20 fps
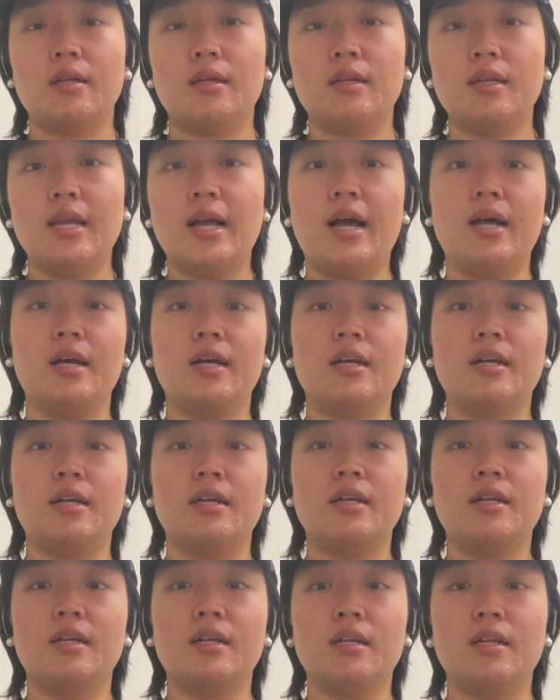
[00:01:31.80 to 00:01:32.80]
yeah,
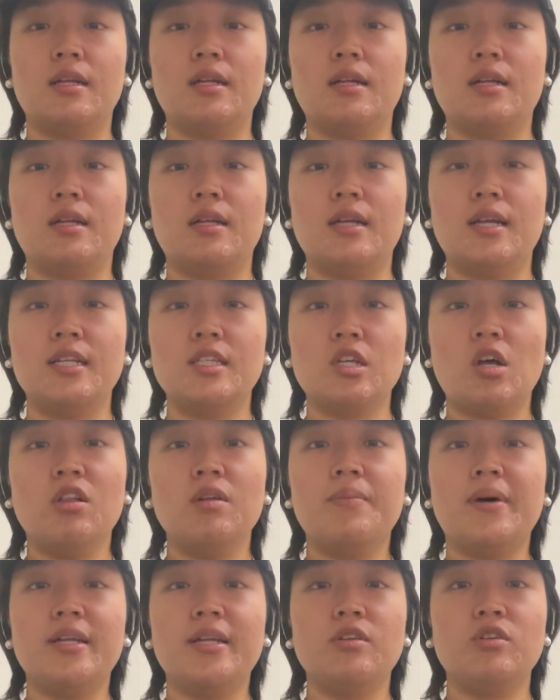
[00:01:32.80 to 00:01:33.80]
it's all
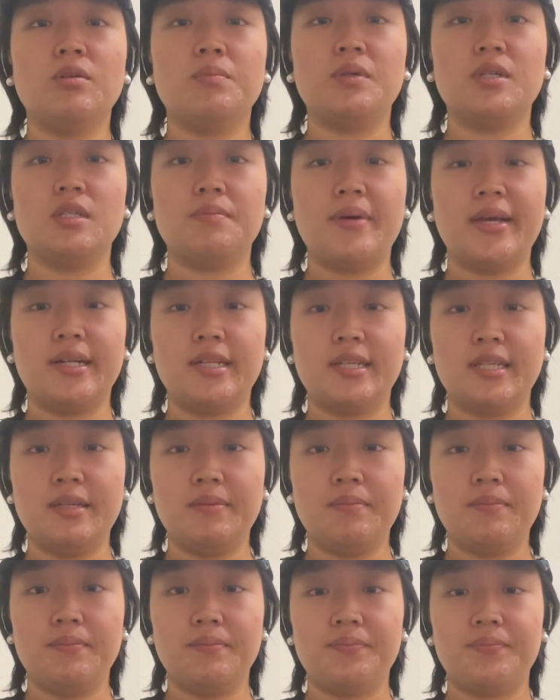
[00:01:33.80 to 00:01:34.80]
about your perspective.
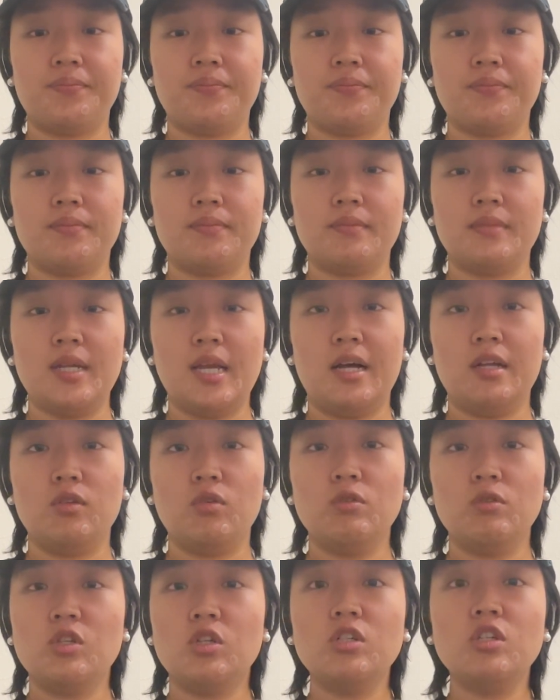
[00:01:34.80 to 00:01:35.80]
Yeah,
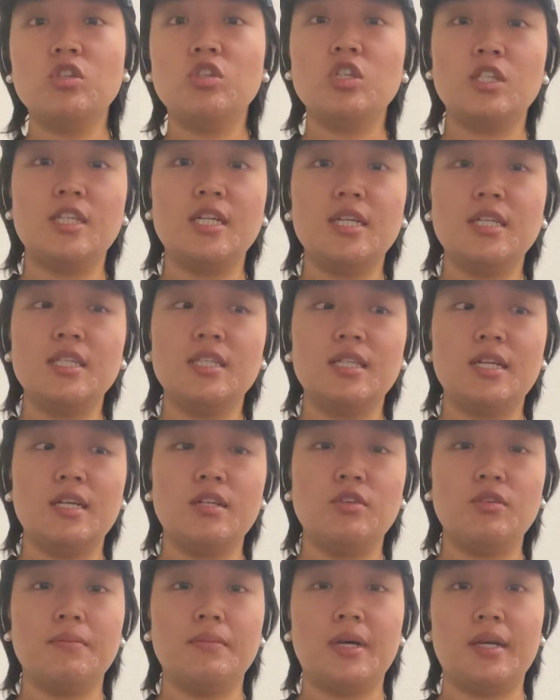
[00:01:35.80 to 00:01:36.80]
those are the two things
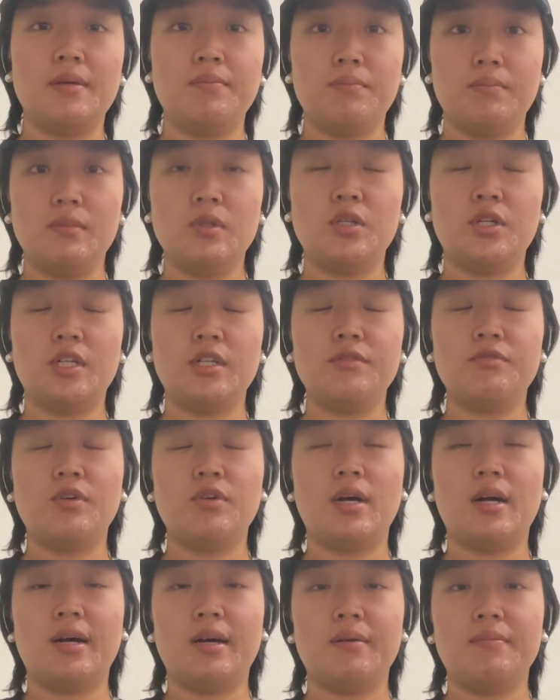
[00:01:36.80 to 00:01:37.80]
that I learned
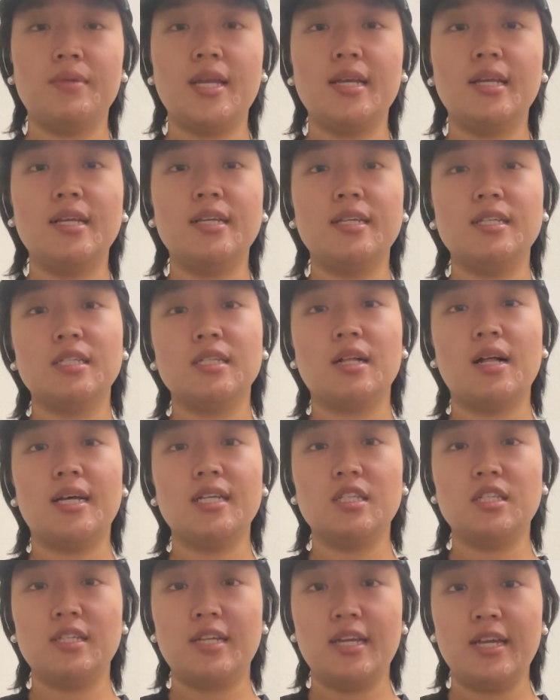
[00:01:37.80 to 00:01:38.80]
from taking his
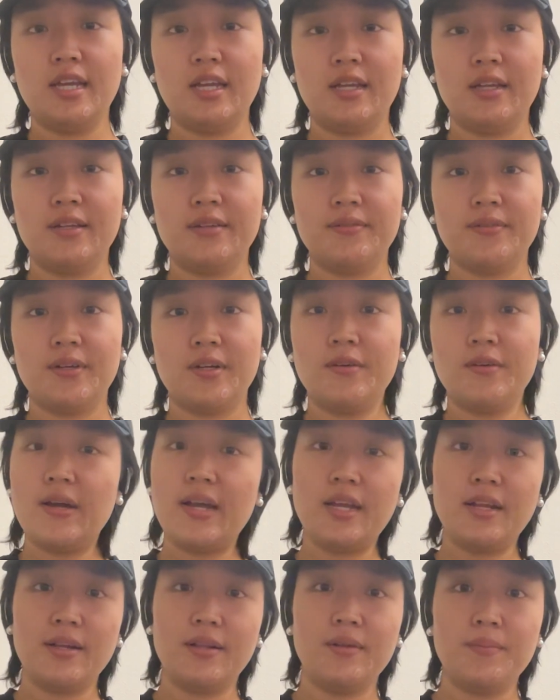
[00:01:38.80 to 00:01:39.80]
class today. All
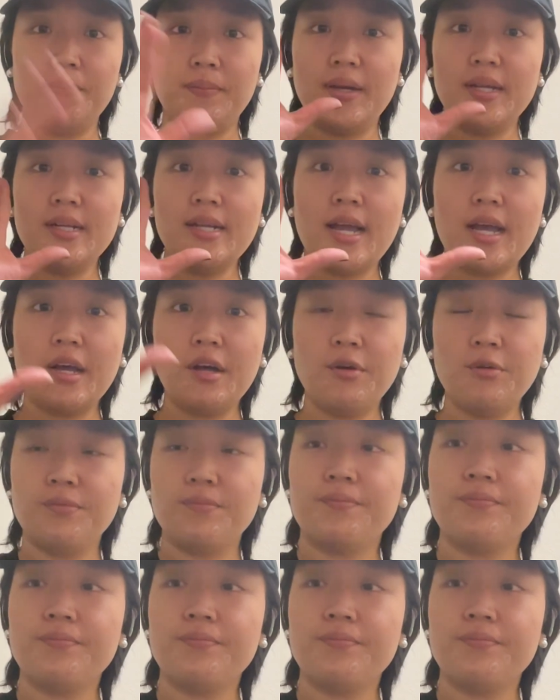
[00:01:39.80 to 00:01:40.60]
right, bye now.